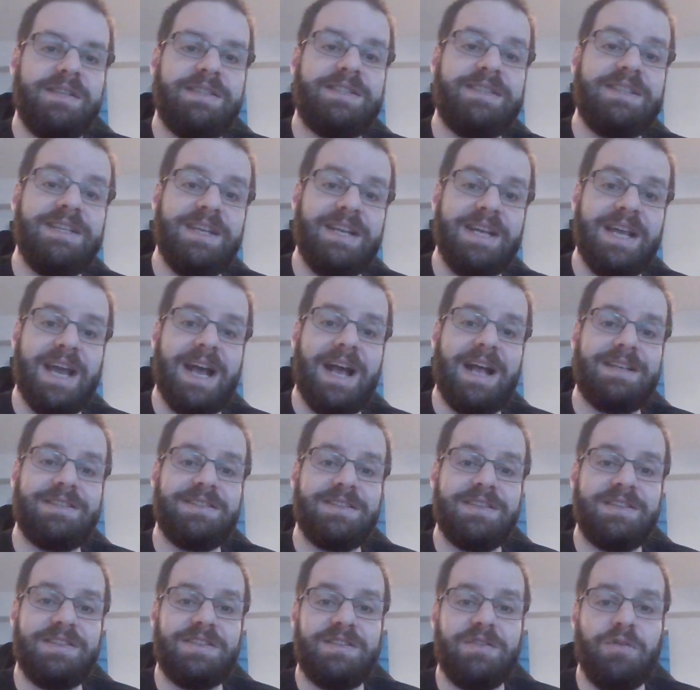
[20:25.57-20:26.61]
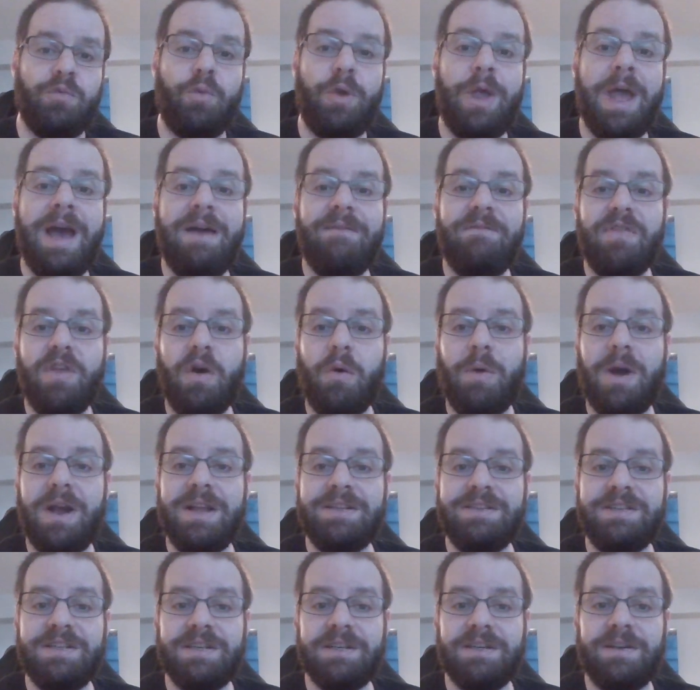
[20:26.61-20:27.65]
CD asks, we have no
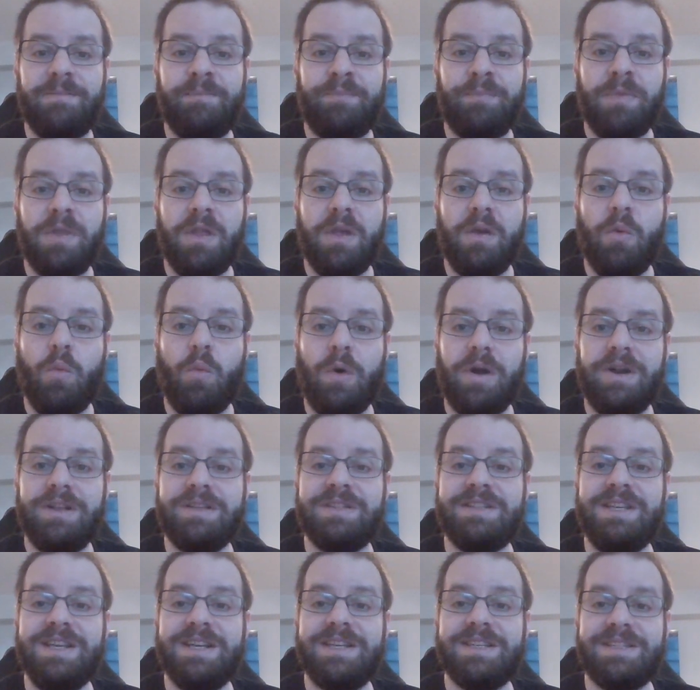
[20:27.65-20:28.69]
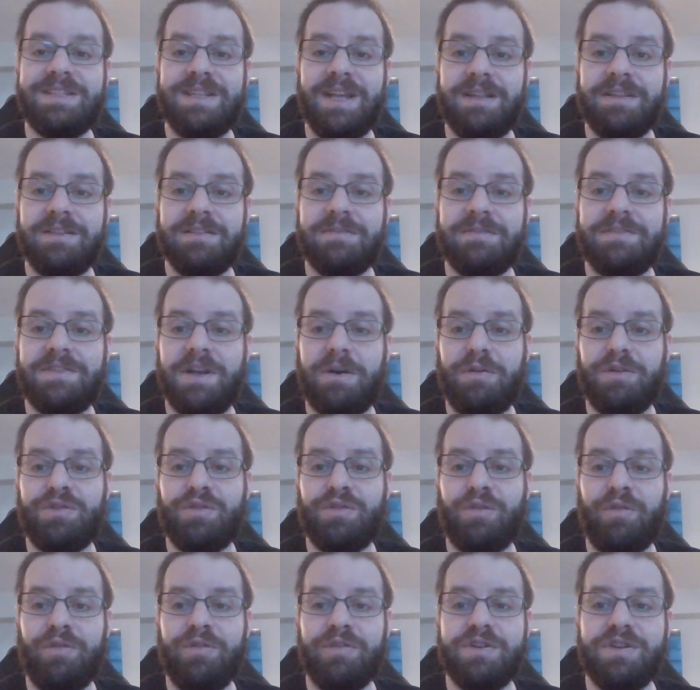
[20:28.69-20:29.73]
idea what is the extent of
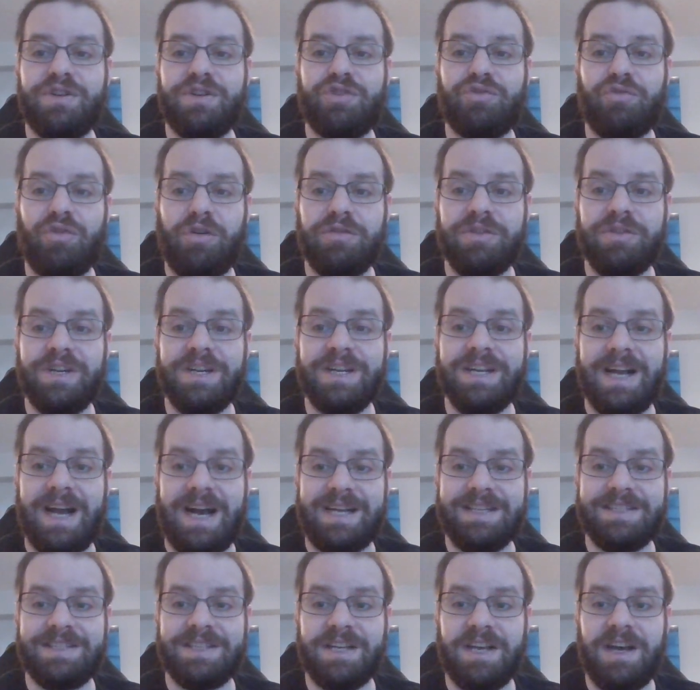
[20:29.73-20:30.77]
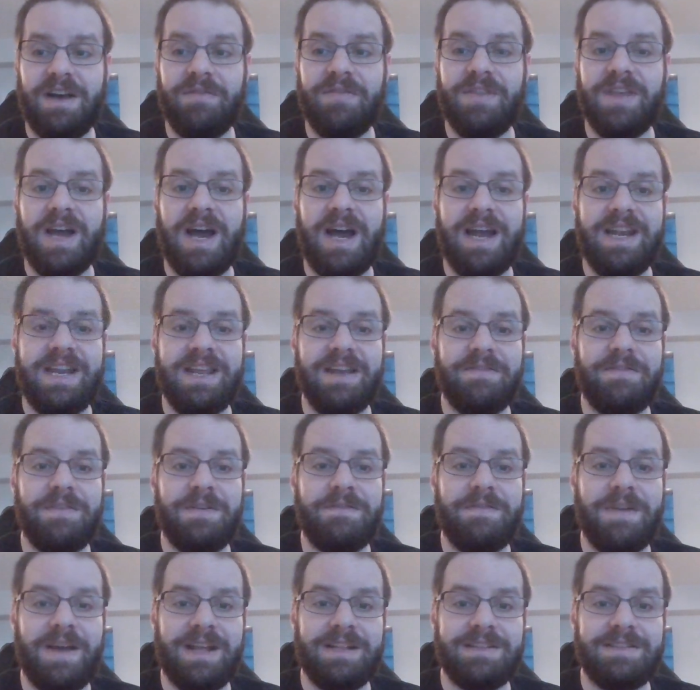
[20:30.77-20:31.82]
territorial control in Gaza of the IDF
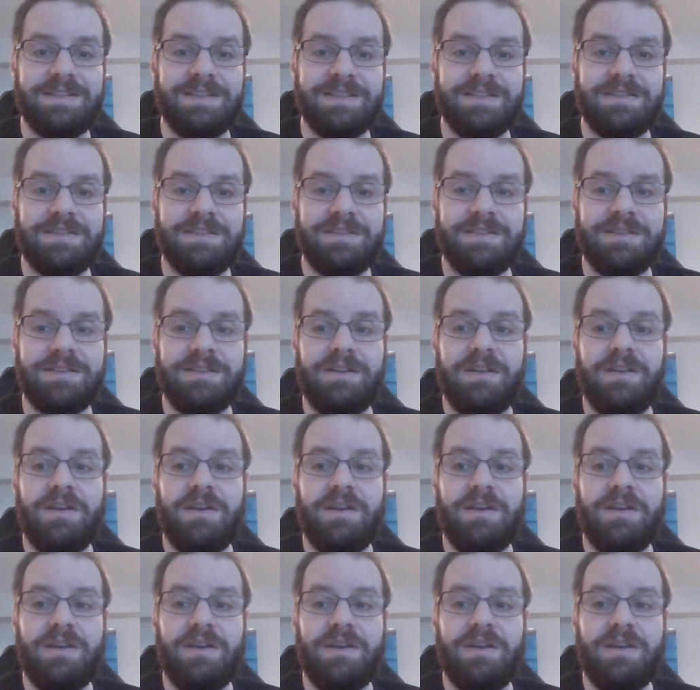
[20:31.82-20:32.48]
advances